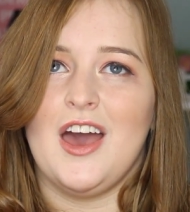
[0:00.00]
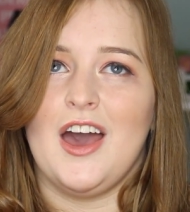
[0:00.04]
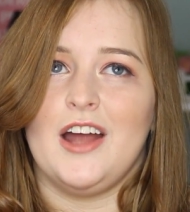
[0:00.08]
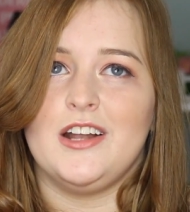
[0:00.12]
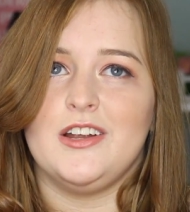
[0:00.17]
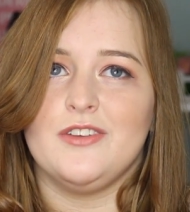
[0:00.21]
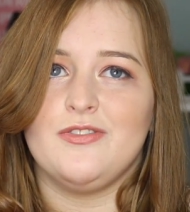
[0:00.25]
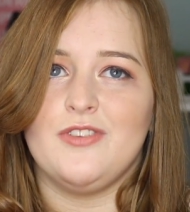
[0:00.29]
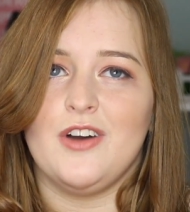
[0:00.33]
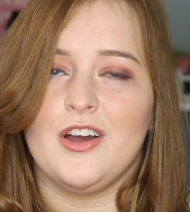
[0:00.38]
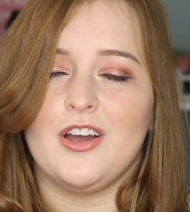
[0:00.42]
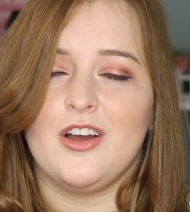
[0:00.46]

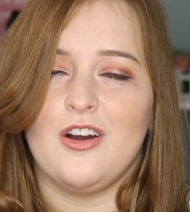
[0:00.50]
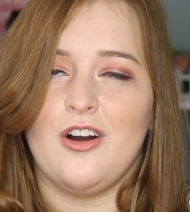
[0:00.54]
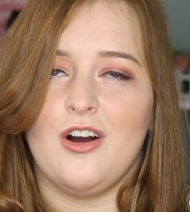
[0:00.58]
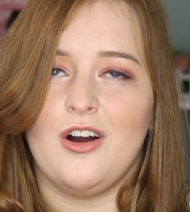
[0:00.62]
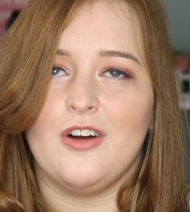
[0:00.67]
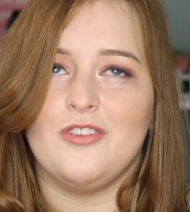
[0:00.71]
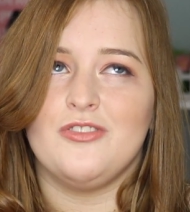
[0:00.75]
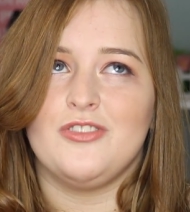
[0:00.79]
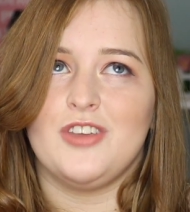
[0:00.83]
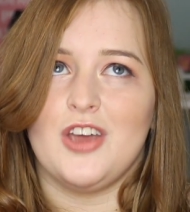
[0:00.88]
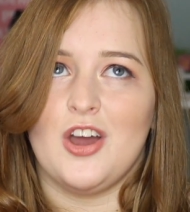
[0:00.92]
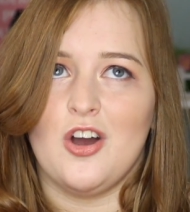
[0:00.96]
And if I
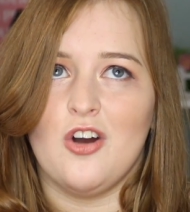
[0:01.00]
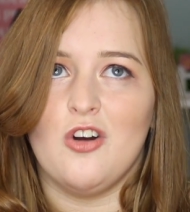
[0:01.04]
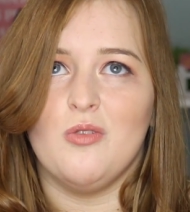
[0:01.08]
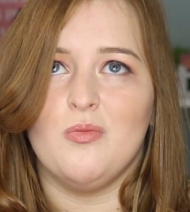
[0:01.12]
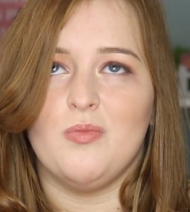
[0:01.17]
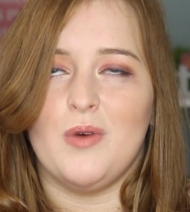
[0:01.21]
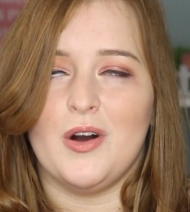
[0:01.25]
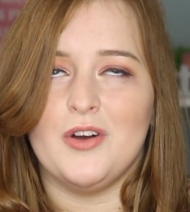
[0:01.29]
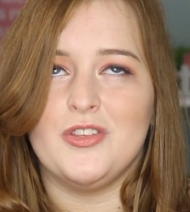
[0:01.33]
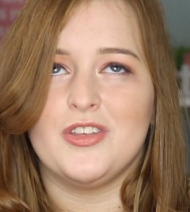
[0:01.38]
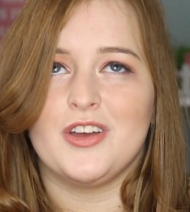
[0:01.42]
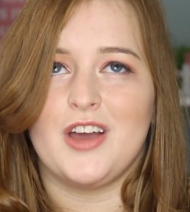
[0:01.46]
can't tell
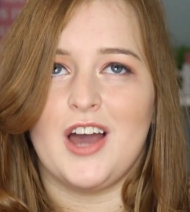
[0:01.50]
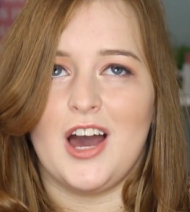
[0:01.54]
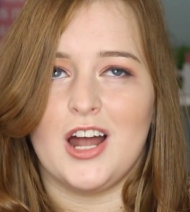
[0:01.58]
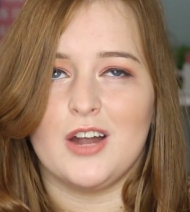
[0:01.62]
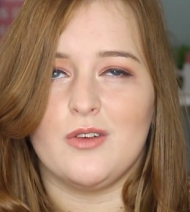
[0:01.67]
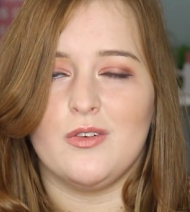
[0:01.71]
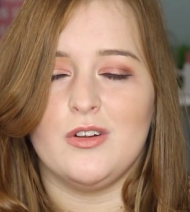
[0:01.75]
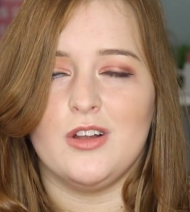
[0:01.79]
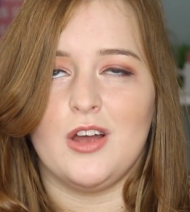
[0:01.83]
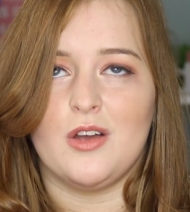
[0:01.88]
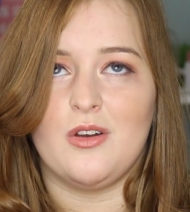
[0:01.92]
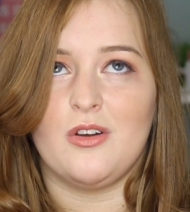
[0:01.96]
by the
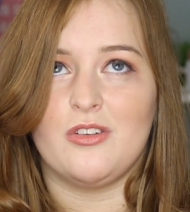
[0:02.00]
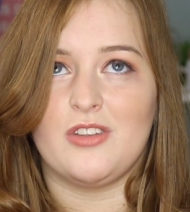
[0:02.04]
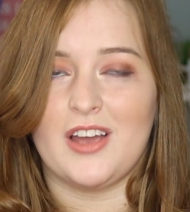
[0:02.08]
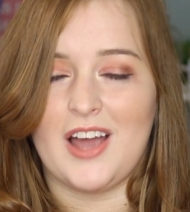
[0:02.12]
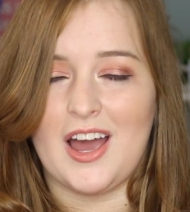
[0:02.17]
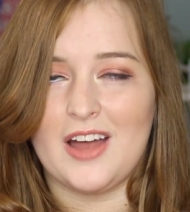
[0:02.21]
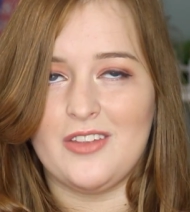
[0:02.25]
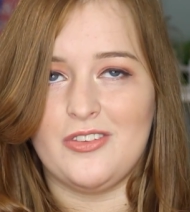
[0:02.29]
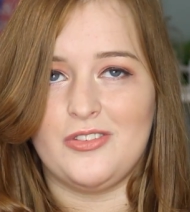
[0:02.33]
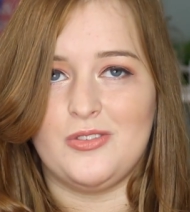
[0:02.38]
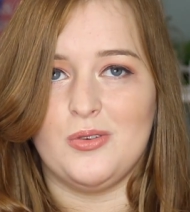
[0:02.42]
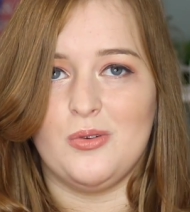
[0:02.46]
colour alone, because I
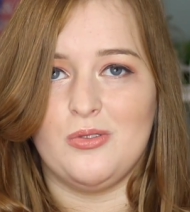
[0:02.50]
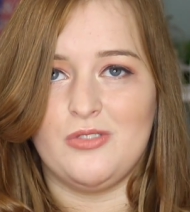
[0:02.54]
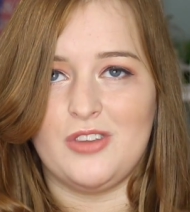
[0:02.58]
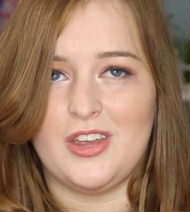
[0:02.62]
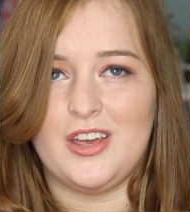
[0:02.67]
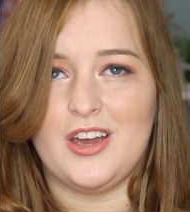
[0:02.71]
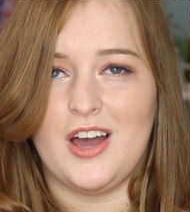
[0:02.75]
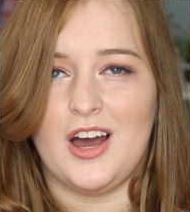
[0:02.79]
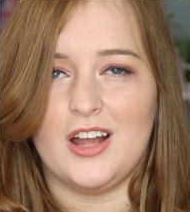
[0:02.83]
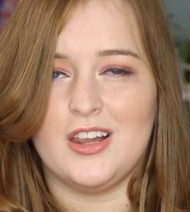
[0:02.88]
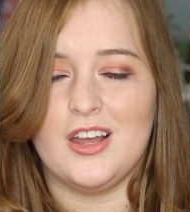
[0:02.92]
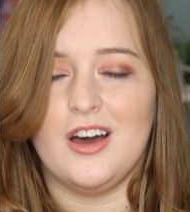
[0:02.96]
can still
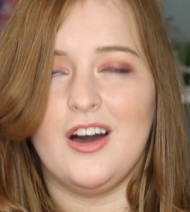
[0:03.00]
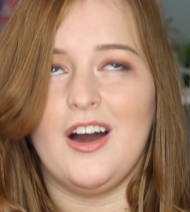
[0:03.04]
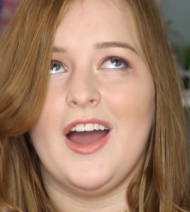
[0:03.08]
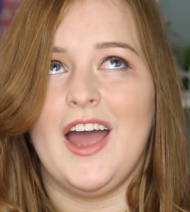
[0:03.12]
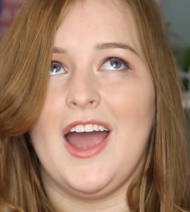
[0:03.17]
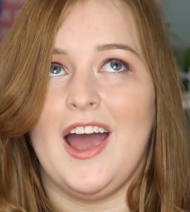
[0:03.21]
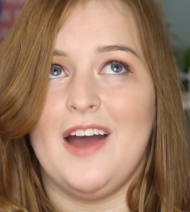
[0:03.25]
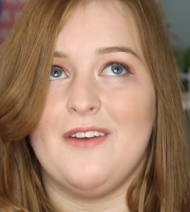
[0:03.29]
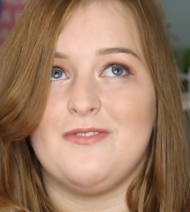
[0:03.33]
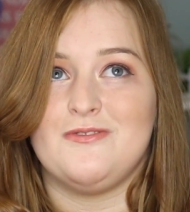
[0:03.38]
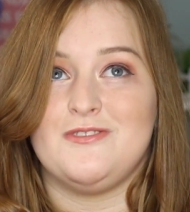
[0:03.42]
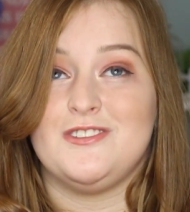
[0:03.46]
see colour, I
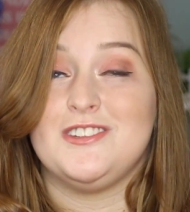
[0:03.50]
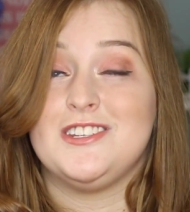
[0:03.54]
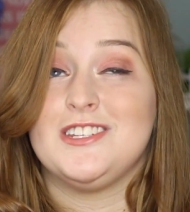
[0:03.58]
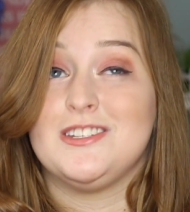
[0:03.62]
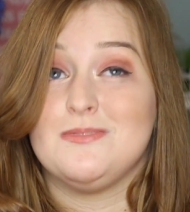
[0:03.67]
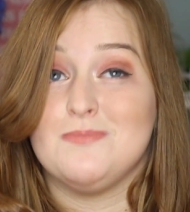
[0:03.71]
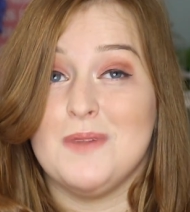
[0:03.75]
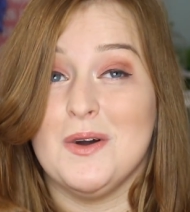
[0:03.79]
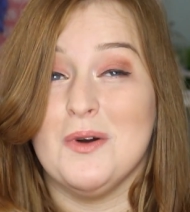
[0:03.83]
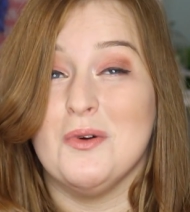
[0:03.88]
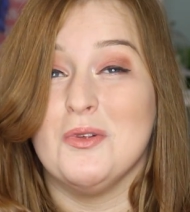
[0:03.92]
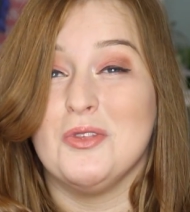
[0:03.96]
have to
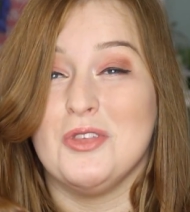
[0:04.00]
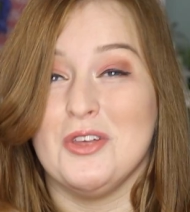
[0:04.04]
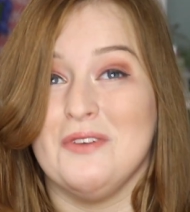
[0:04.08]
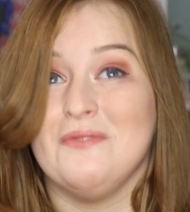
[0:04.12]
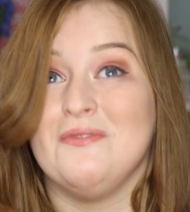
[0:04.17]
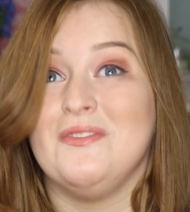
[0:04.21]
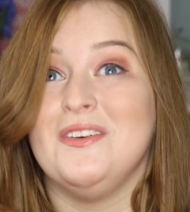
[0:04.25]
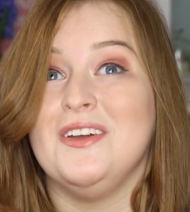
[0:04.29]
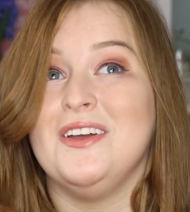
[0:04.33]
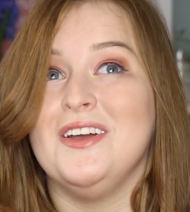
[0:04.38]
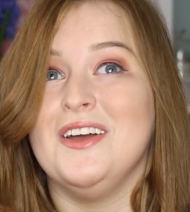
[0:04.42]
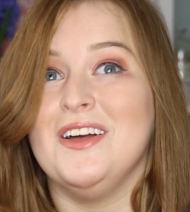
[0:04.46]
smell
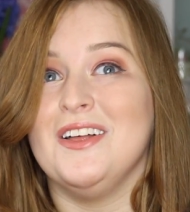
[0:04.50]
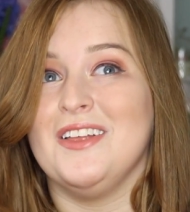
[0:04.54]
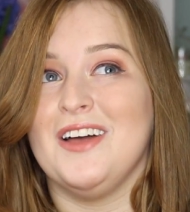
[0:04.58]
them.